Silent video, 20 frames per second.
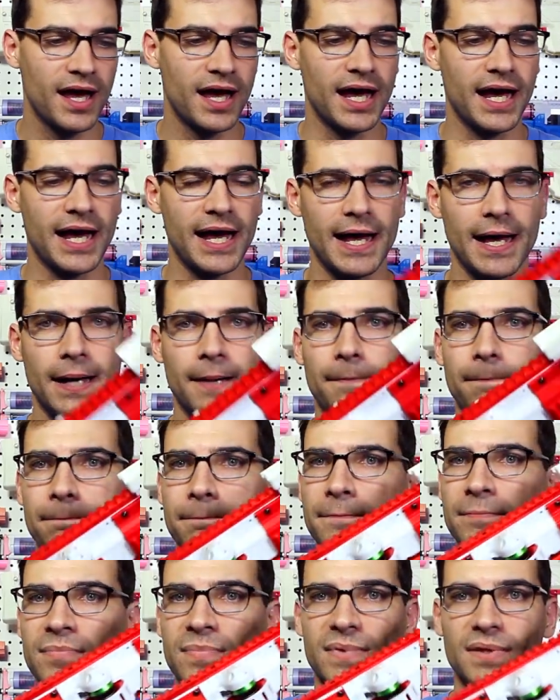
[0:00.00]

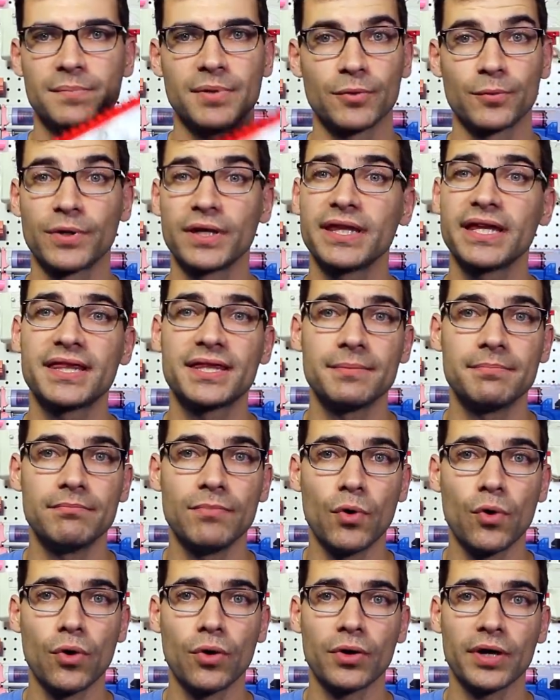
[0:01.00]
But really the
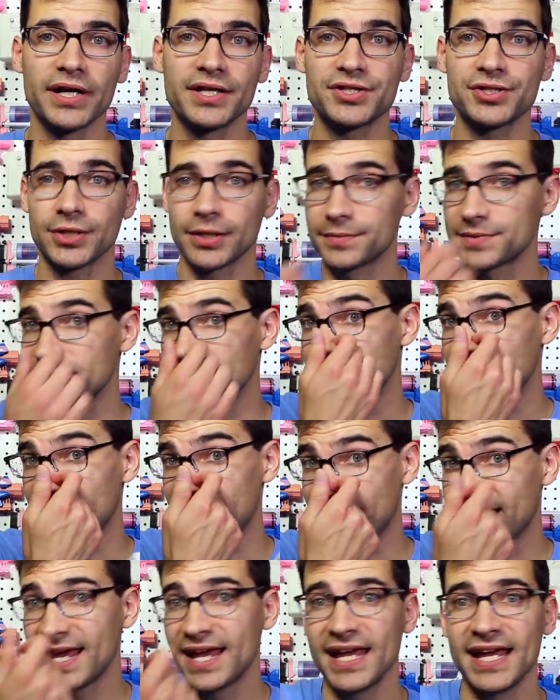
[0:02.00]
more in terms of
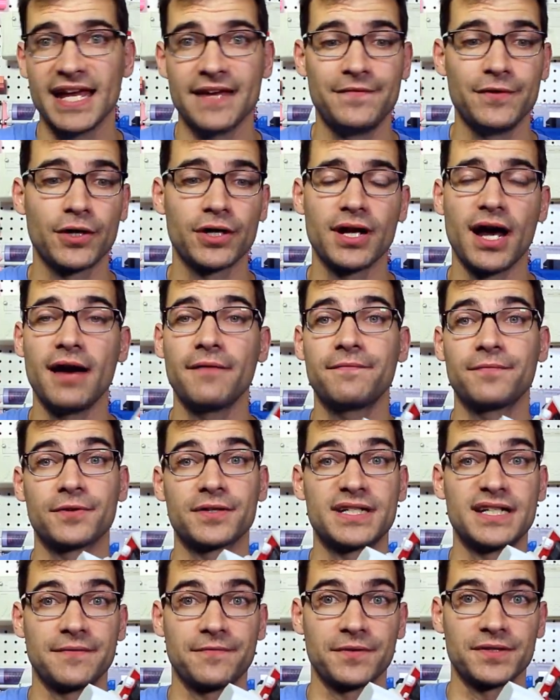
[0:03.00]
like, if you can offer
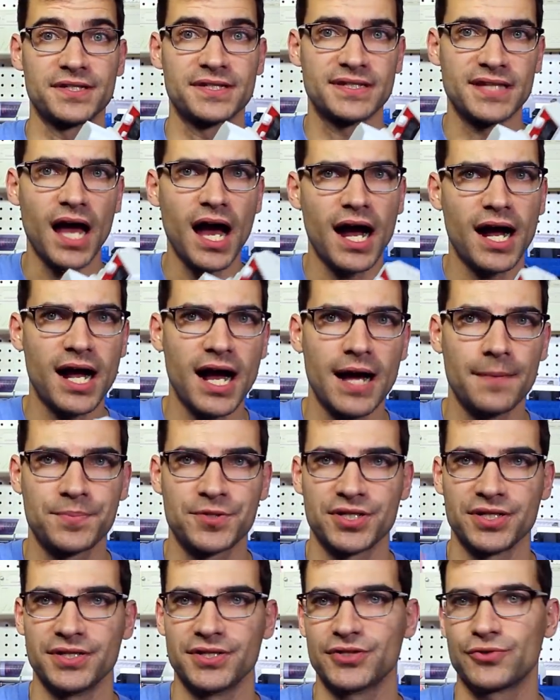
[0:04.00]
different stock
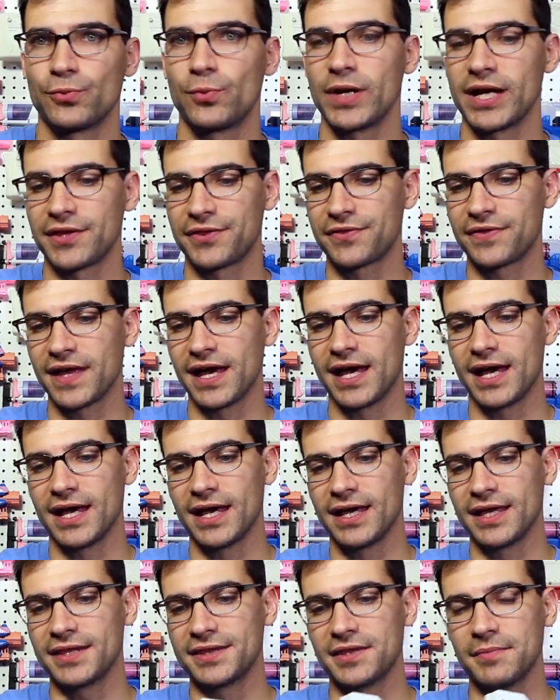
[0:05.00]
options with
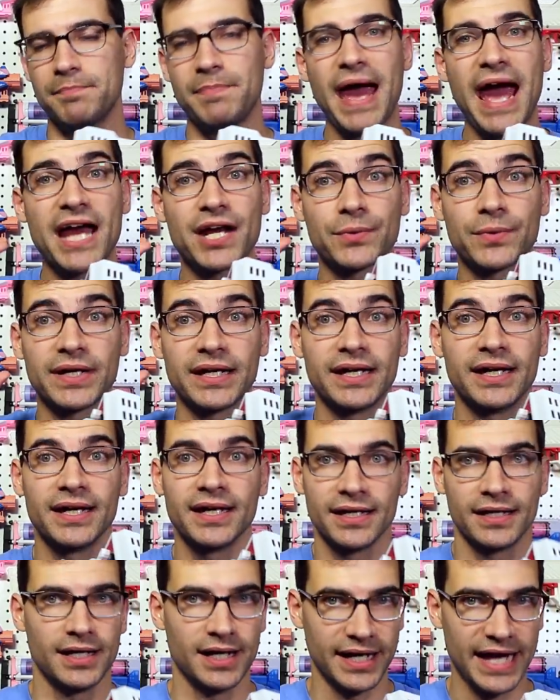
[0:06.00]
the battery,
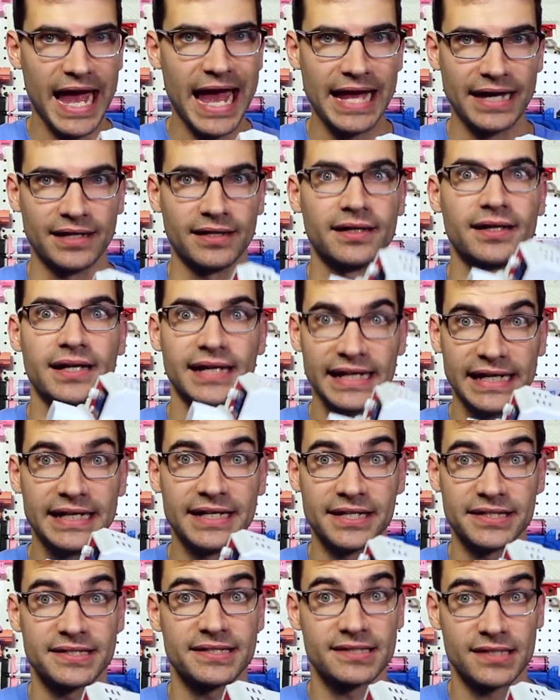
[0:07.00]
again,
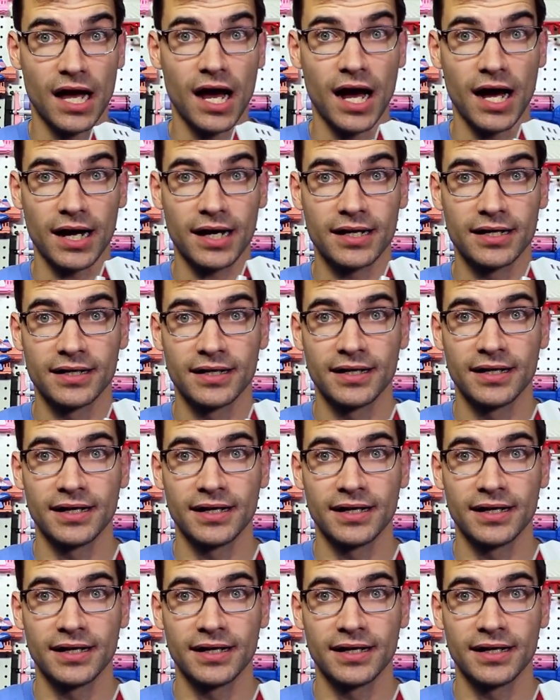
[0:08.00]
in a stock